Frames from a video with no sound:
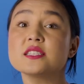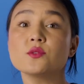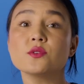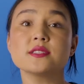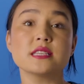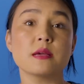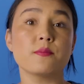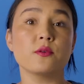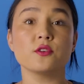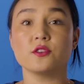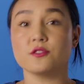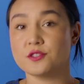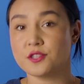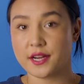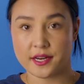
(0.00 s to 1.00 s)
to a simple
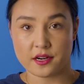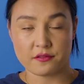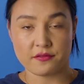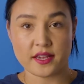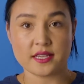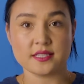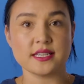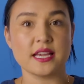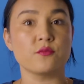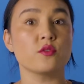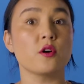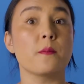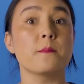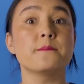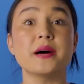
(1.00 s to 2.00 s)
user interface and
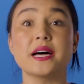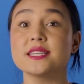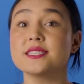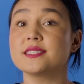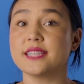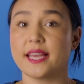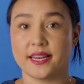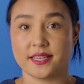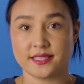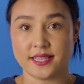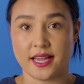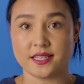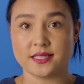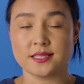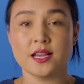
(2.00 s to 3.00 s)
robust data
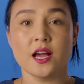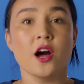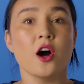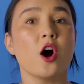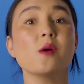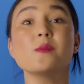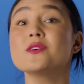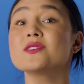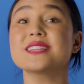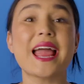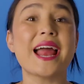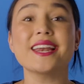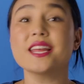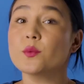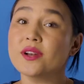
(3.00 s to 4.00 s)
sets, almost
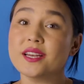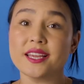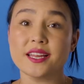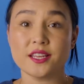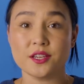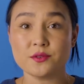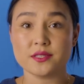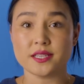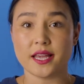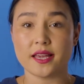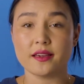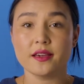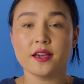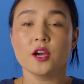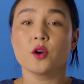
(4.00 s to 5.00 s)
anyone can use it,
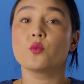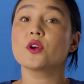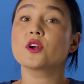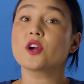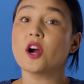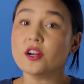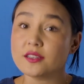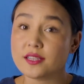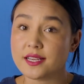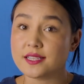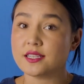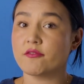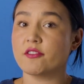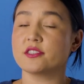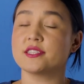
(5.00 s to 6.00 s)

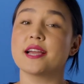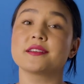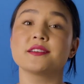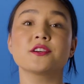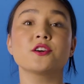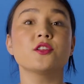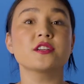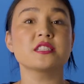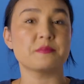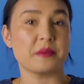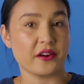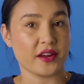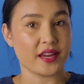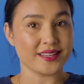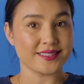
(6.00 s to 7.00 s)
regardless of their technical
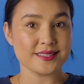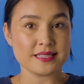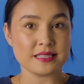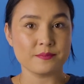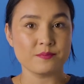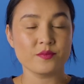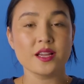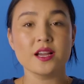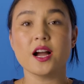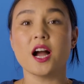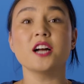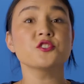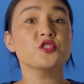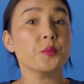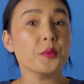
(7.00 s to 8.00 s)
experience.
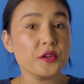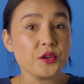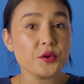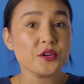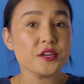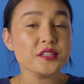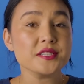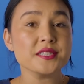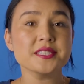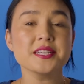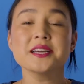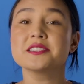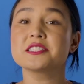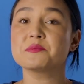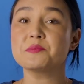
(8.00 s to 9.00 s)
Entrepreneurs,
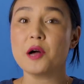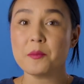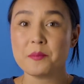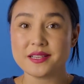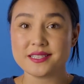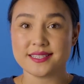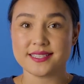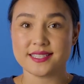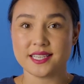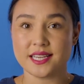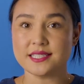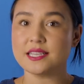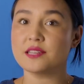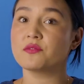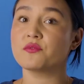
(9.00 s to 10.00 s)
small
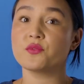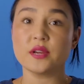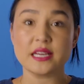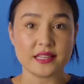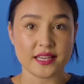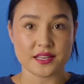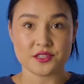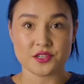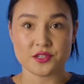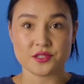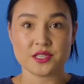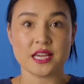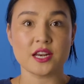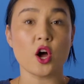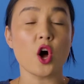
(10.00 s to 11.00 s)
businesses, and
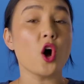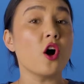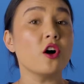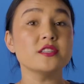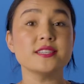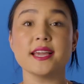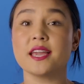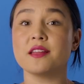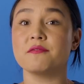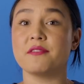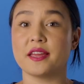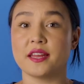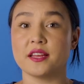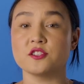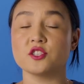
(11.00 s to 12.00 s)
freelancers can all take
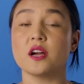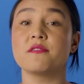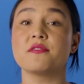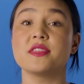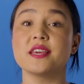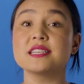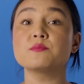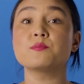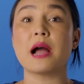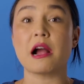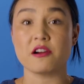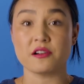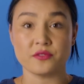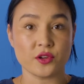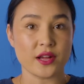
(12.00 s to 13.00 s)
advantage of this
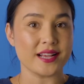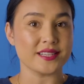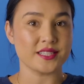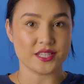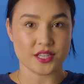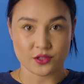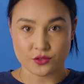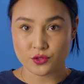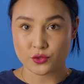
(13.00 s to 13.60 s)
powerful SEO